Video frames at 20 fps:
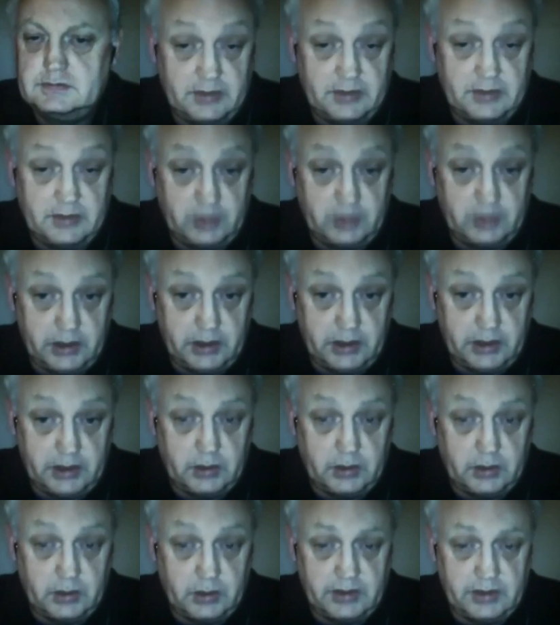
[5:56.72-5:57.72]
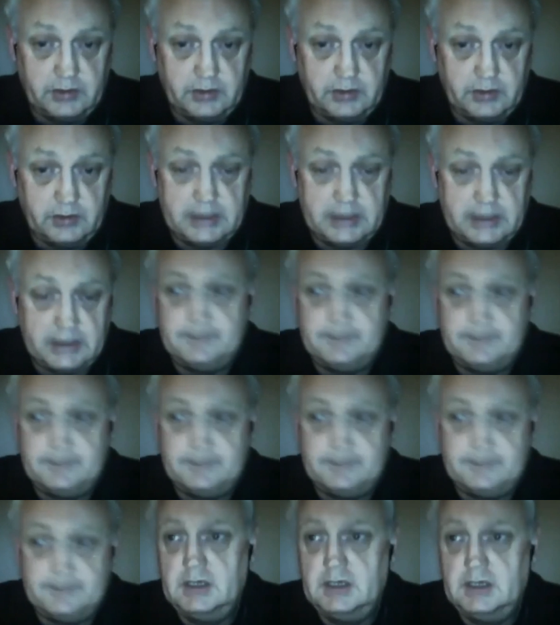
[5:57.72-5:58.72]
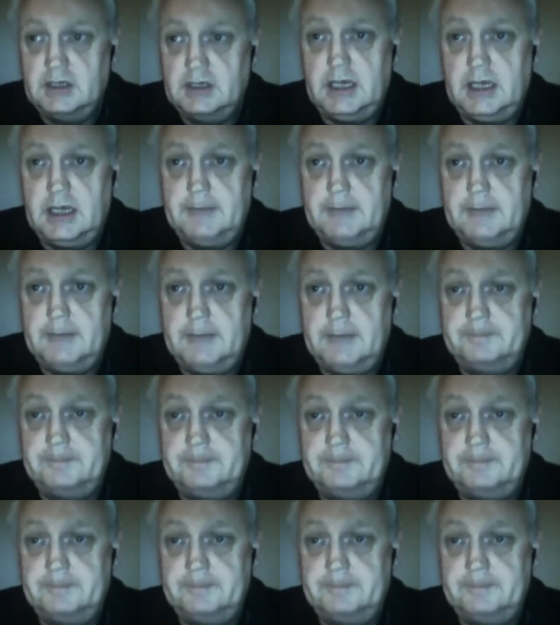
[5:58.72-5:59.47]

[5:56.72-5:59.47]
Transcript: was quite a good one. I saw that. That was a great one.